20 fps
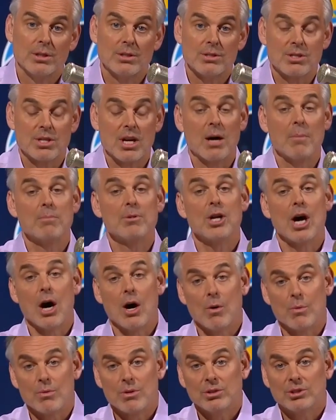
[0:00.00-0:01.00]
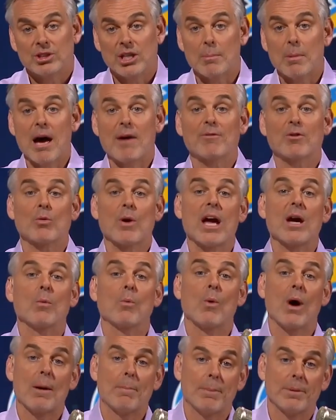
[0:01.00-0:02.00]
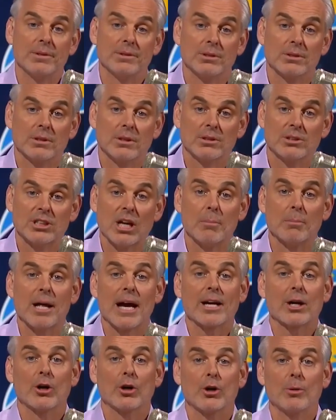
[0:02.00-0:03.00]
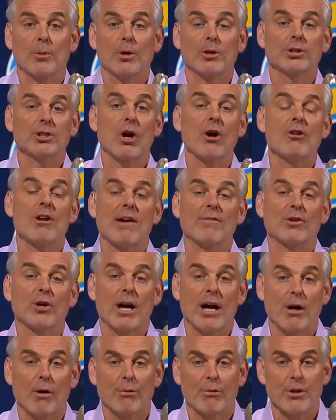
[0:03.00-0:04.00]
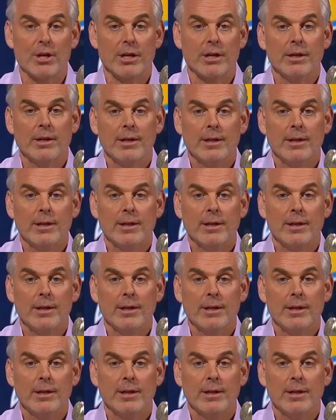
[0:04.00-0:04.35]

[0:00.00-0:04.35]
Some don't. Some have great weapons. Some, like Herbert's, are never healthy.